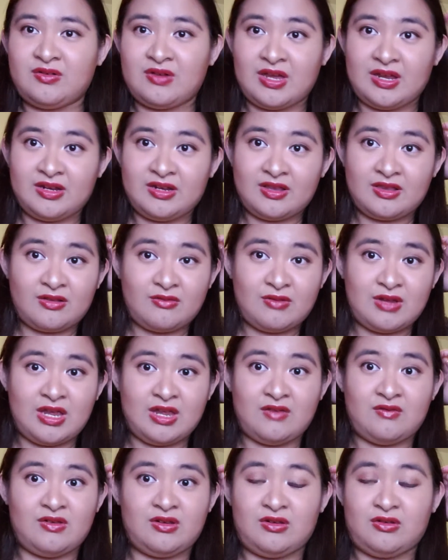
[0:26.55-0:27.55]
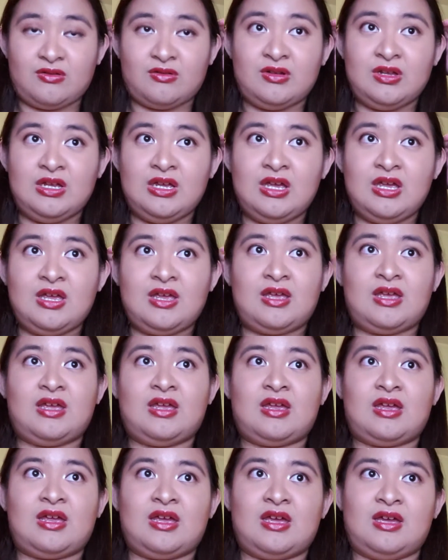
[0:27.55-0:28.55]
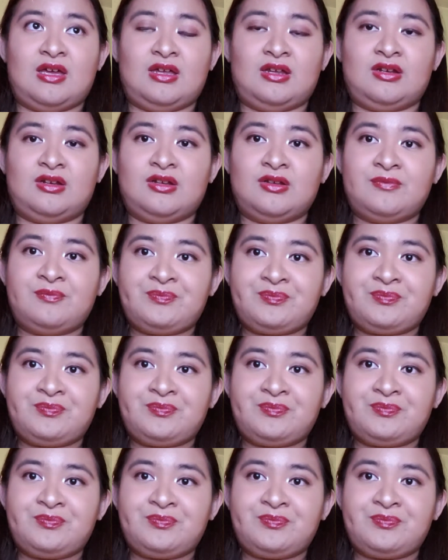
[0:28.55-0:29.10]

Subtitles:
and it's okay if you do. And